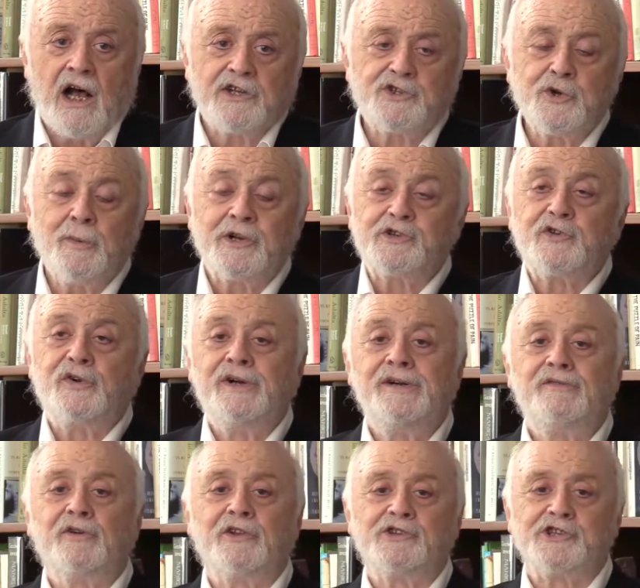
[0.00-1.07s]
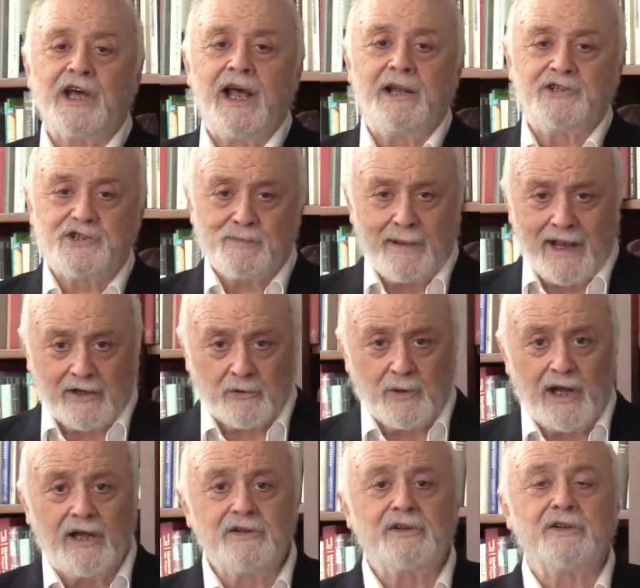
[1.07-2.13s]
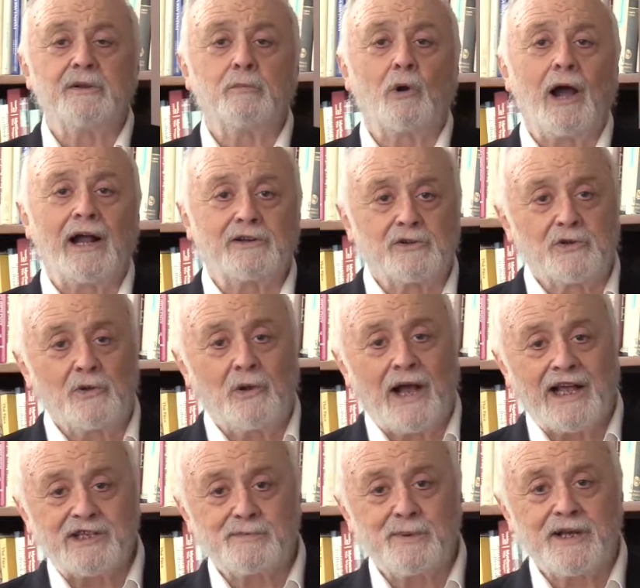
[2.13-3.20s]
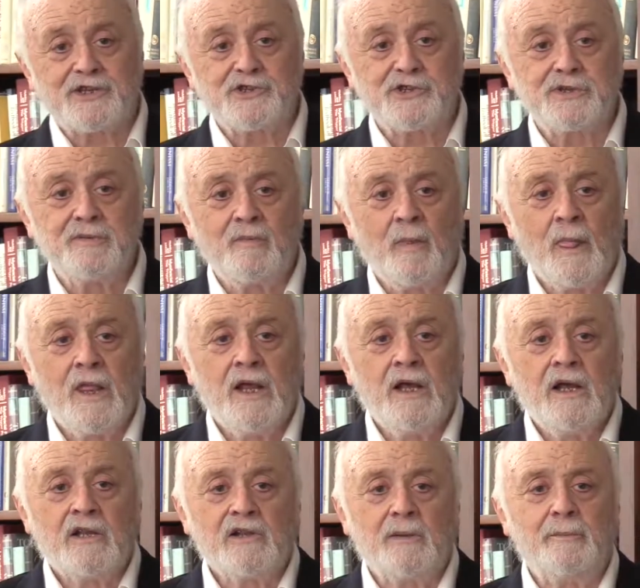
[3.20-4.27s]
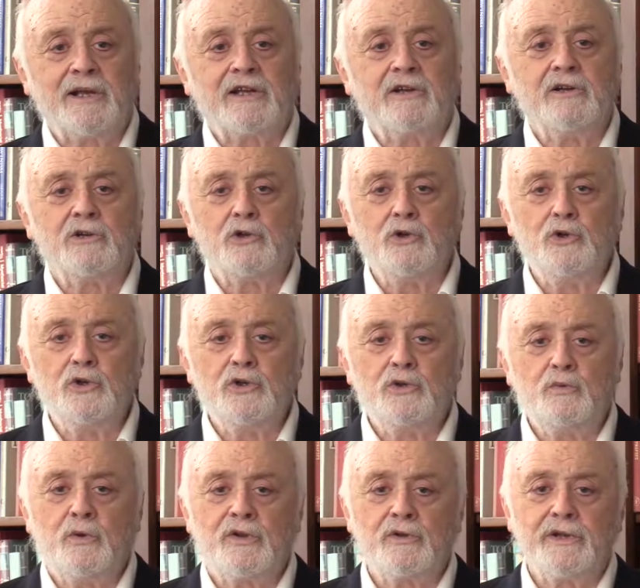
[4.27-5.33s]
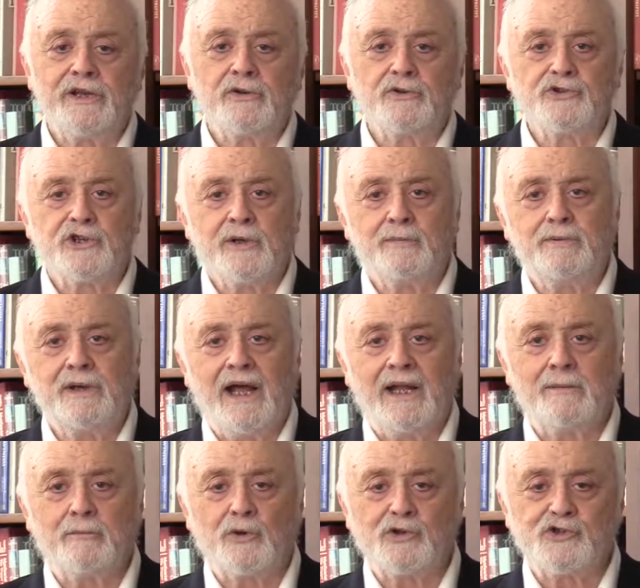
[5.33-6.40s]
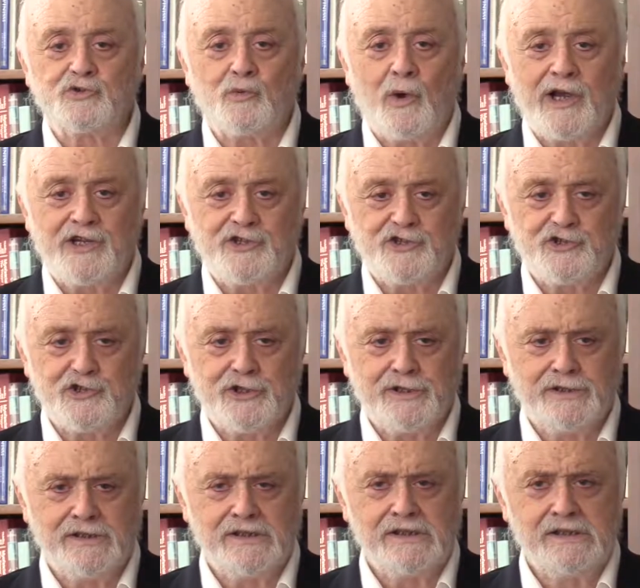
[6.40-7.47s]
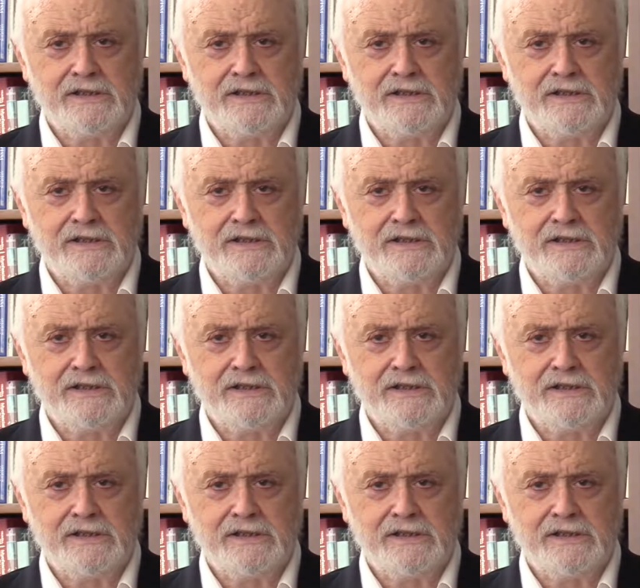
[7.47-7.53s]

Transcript: So much for the science background and the practical aspects. Let me conclude with leadership and persuasion.